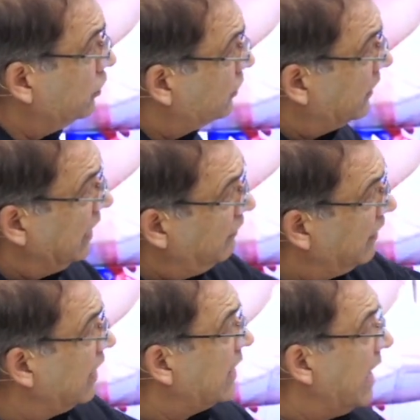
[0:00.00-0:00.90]
You see
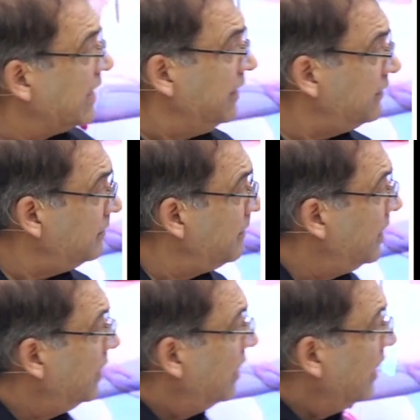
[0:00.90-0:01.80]
where that is?
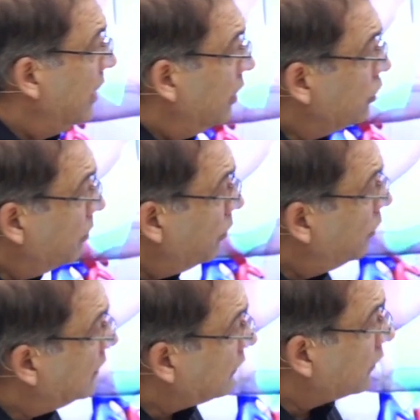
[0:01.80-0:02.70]
You
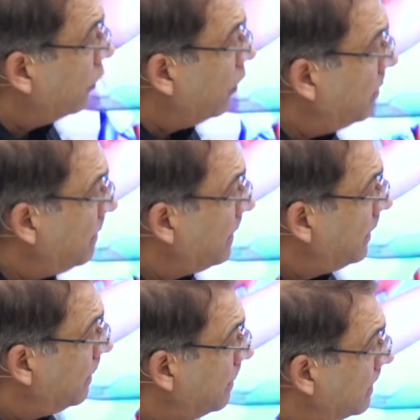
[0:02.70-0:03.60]
move the scope,
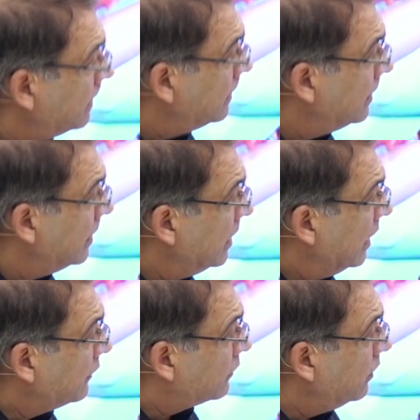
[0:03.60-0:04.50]

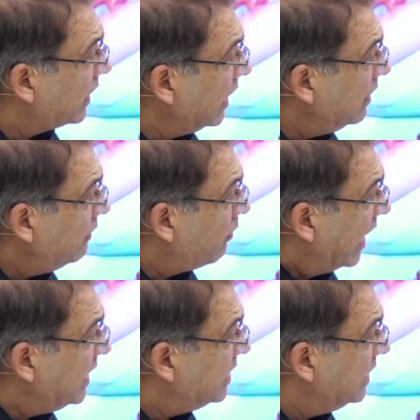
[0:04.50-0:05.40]
it's looking
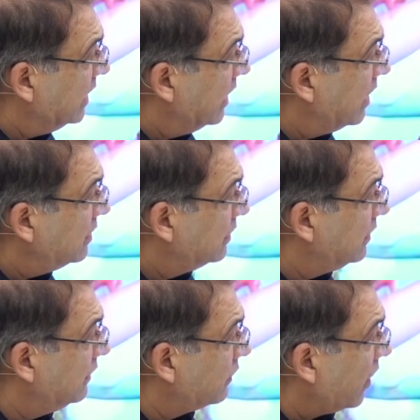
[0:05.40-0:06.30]
right here,
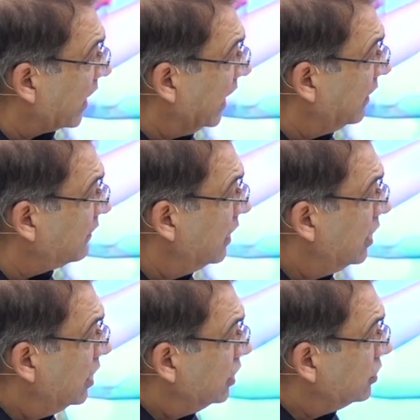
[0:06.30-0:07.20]
these organs.
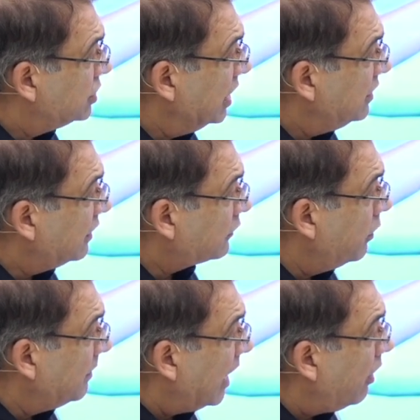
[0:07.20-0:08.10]
You change the
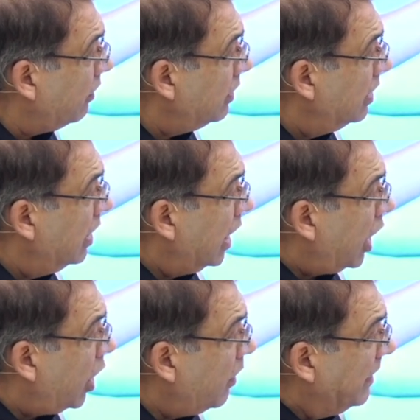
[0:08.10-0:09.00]
scope now,
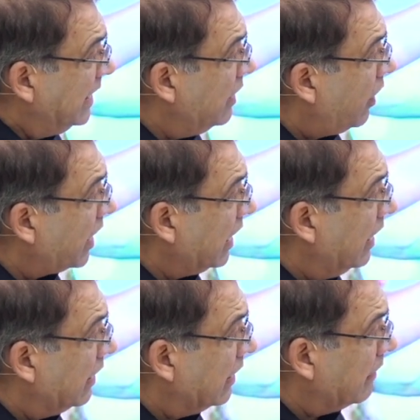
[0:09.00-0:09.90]
how many
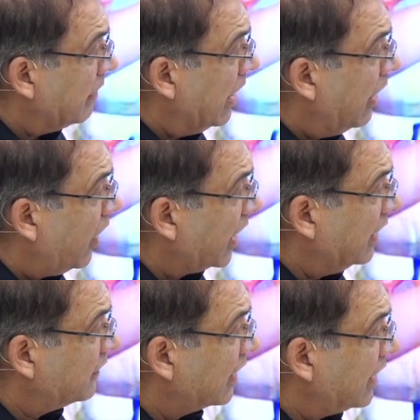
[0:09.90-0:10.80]

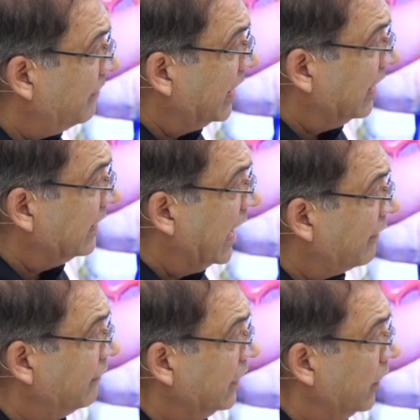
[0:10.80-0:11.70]
organs are coming in
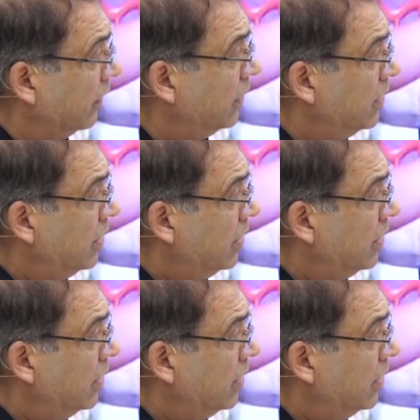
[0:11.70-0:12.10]
that view?